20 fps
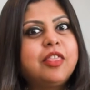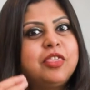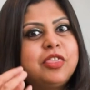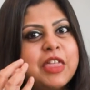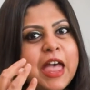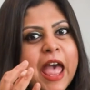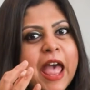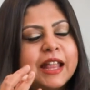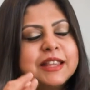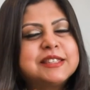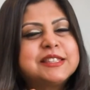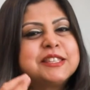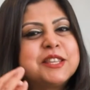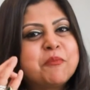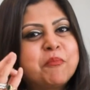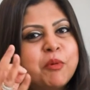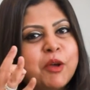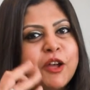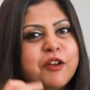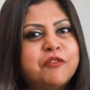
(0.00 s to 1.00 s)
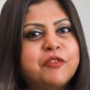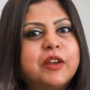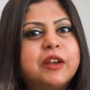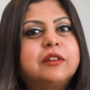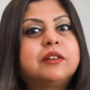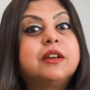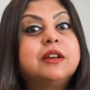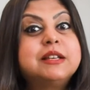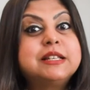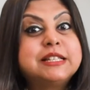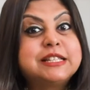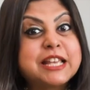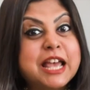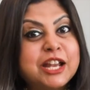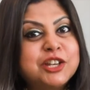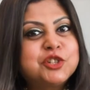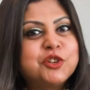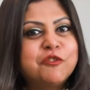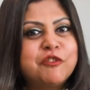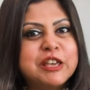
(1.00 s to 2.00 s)
That's the perfect
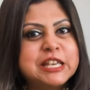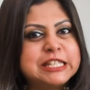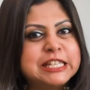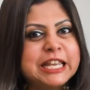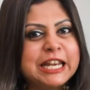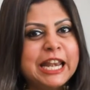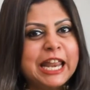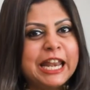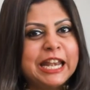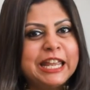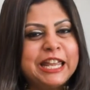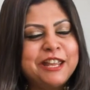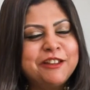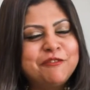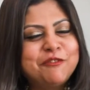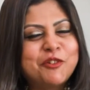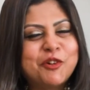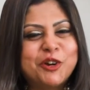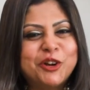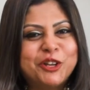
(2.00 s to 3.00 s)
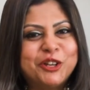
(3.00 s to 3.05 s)
Sangiovese lady for